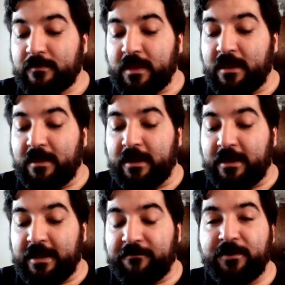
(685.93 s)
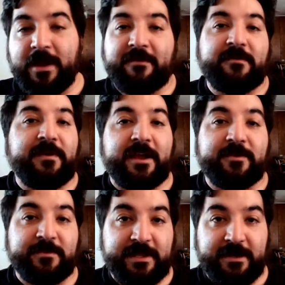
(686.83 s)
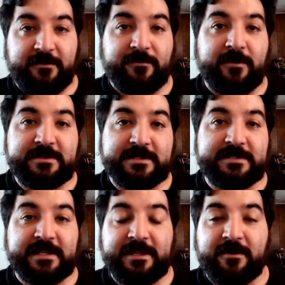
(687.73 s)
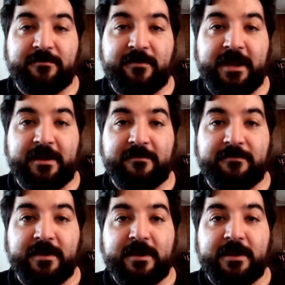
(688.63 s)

if you have a vacuum cleaner, for instance, that they're afraid of,